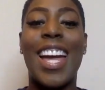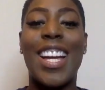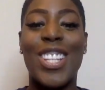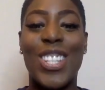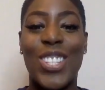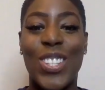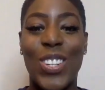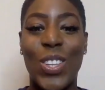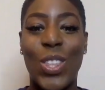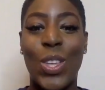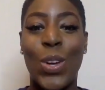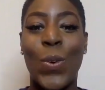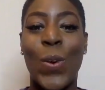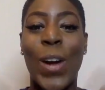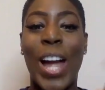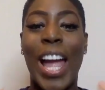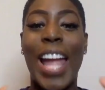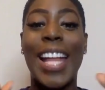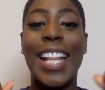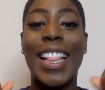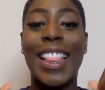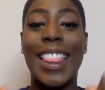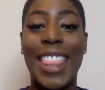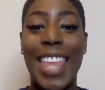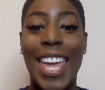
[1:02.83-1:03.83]
Do the
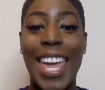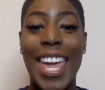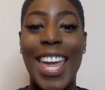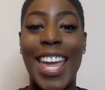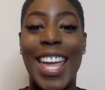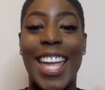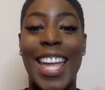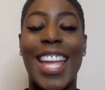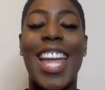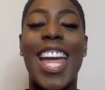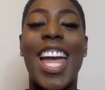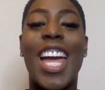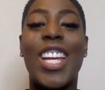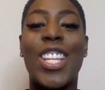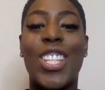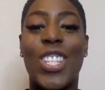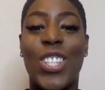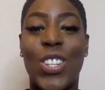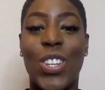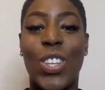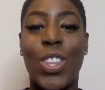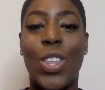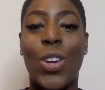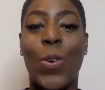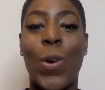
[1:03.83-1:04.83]
right thing,
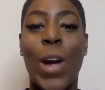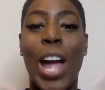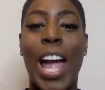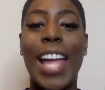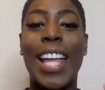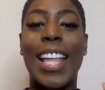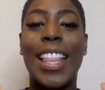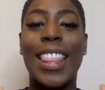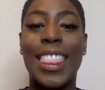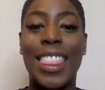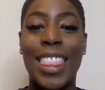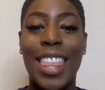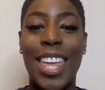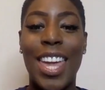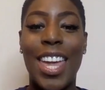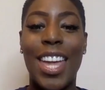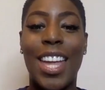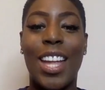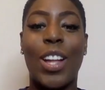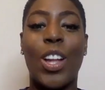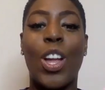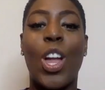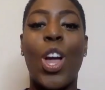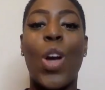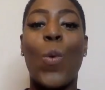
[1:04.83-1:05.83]
do the right
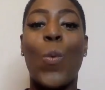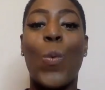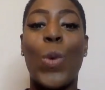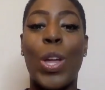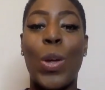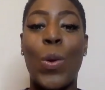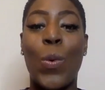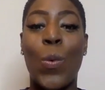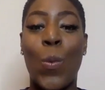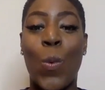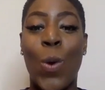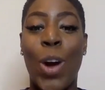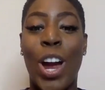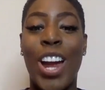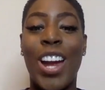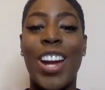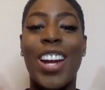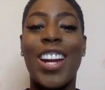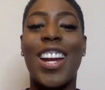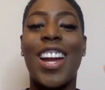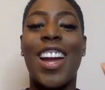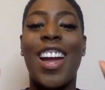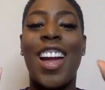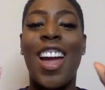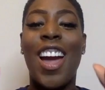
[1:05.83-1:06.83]
thing. We work
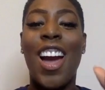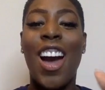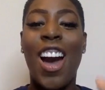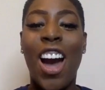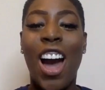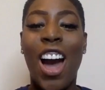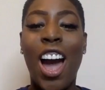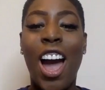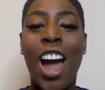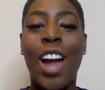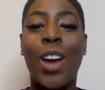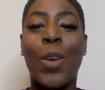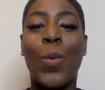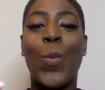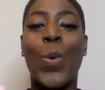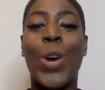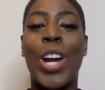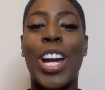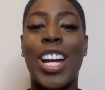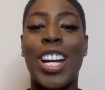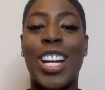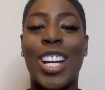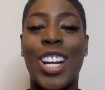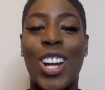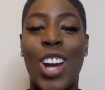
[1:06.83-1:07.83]
hard,
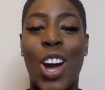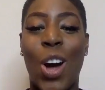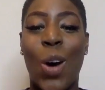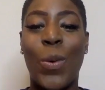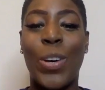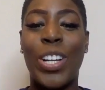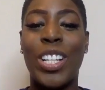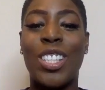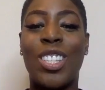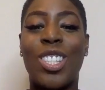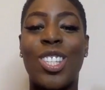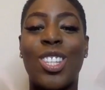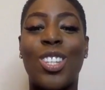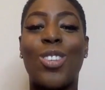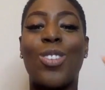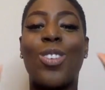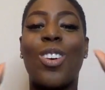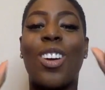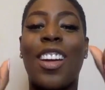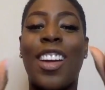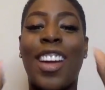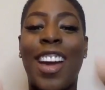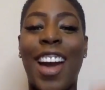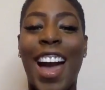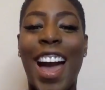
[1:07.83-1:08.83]
we're going to
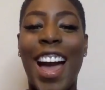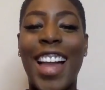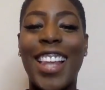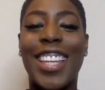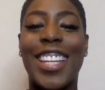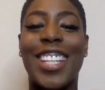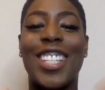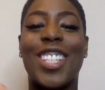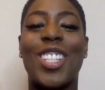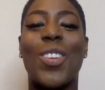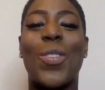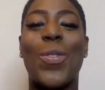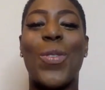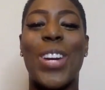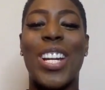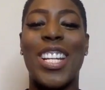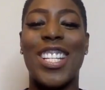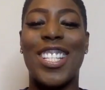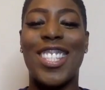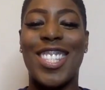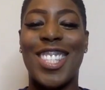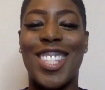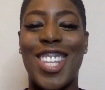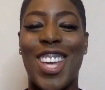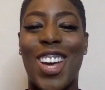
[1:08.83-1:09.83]
college. We're
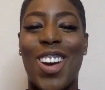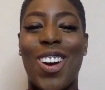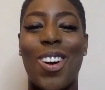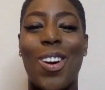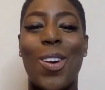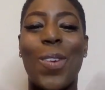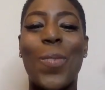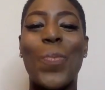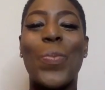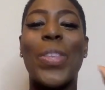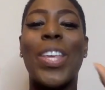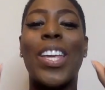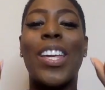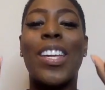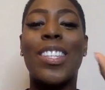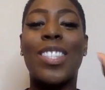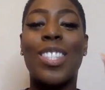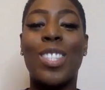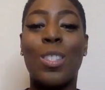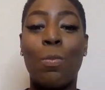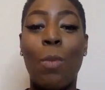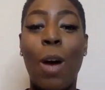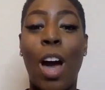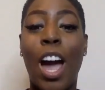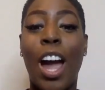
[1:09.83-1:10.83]
so
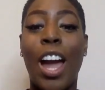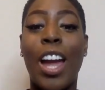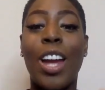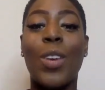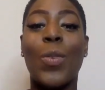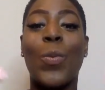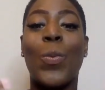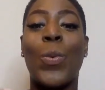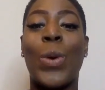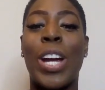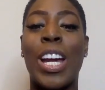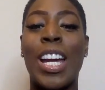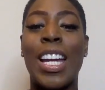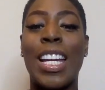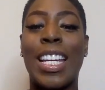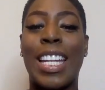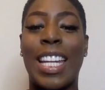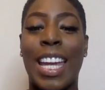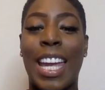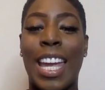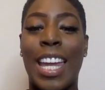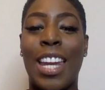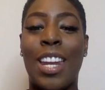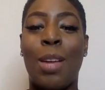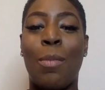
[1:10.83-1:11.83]
smart, we're
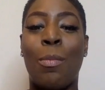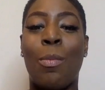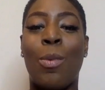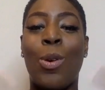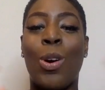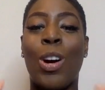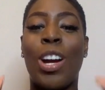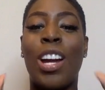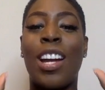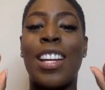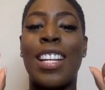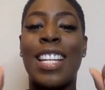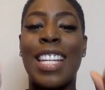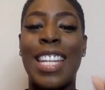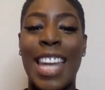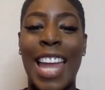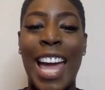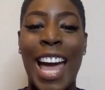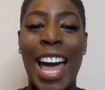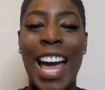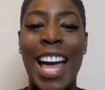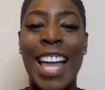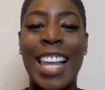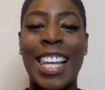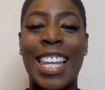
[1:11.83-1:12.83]
getting more
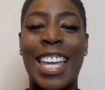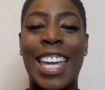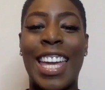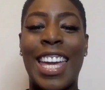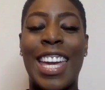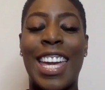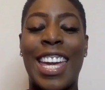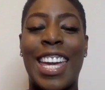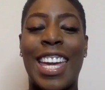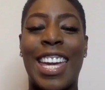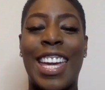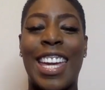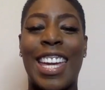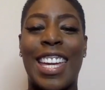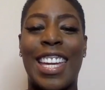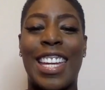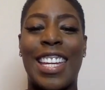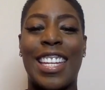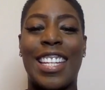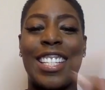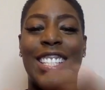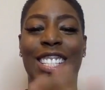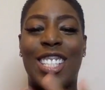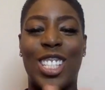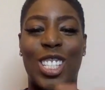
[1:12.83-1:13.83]

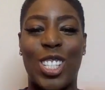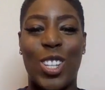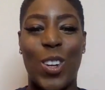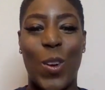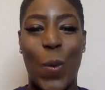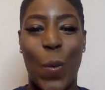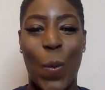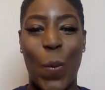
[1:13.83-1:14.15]
knowledge.